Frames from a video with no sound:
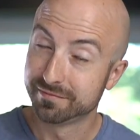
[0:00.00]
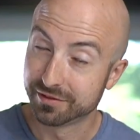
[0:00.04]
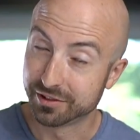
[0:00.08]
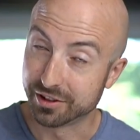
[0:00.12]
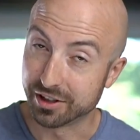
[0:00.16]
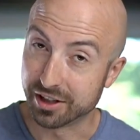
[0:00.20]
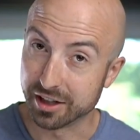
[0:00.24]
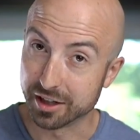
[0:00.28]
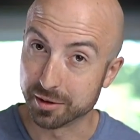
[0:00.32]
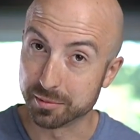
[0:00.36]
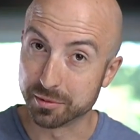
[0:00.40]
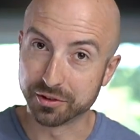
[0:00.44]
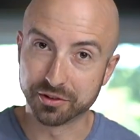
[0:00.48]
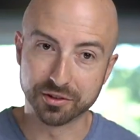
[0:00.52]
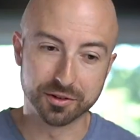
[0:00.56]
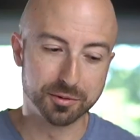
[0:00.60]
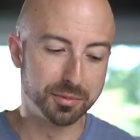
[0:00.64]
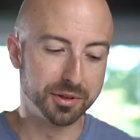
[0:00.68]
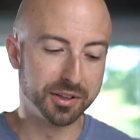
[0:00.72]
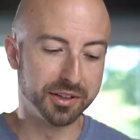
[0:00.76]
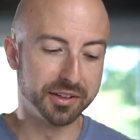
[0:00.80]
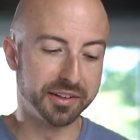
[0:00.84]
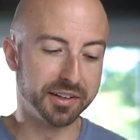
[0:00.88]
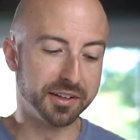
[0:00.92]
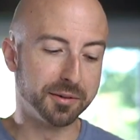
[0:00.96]
Talking about
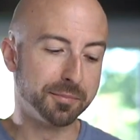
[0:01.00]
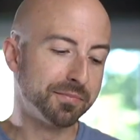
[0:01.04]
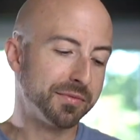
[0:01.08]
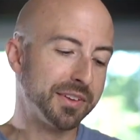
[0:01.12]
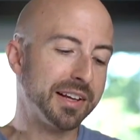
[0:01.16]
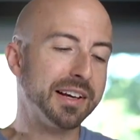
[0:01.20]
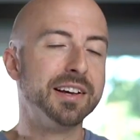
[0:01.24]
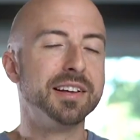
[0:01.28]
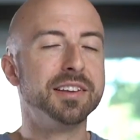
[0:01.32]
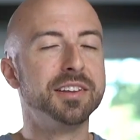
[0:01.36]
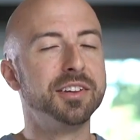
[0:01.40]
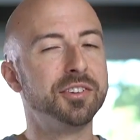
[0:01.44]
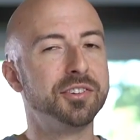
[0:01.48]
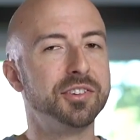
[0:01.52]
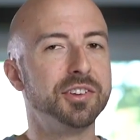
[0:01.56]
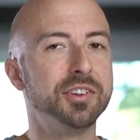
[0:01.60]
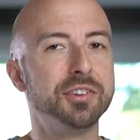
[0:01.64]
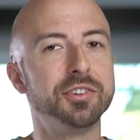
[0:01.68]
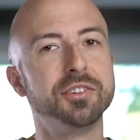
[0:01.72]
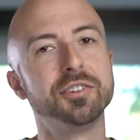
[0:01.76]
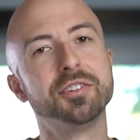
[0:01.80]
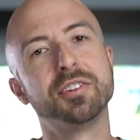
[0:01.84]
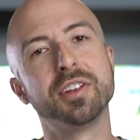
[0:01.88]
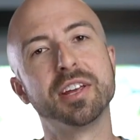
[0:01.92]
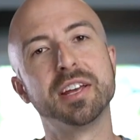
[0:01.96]
stability, this
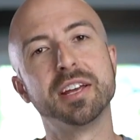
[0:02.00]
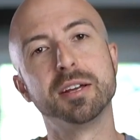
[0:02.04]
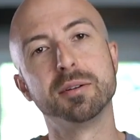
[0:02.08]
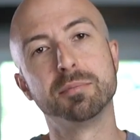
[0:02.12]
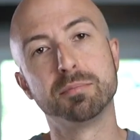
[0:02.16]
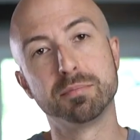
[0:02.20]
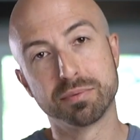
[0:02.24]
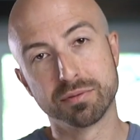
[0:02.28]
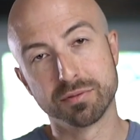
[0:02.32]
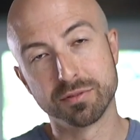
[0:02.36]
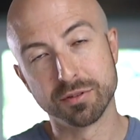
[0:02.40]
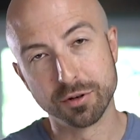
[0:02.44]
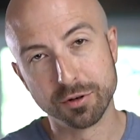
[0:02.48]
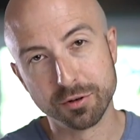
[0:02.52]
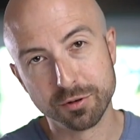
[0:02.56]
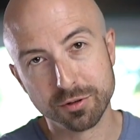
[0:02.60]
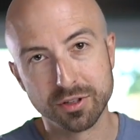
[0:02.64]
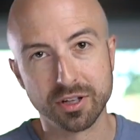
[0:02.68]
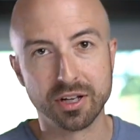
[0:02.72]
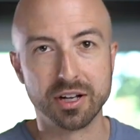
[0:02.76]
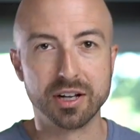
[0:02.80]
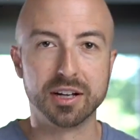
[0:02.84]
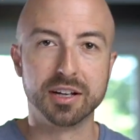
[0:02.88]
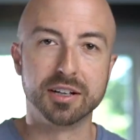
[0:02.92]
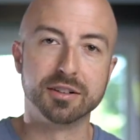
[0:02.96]
isn't a pro
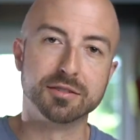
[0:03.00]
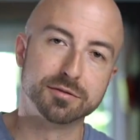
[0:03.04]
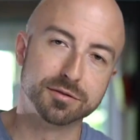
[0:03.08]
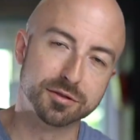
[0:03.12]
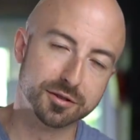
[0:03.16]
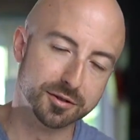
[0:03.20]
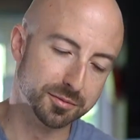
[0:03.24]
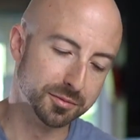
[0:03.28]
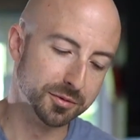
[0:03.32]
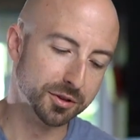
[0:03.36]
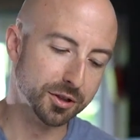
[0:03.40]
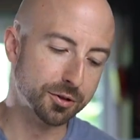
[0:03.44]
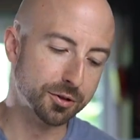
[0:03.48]
line from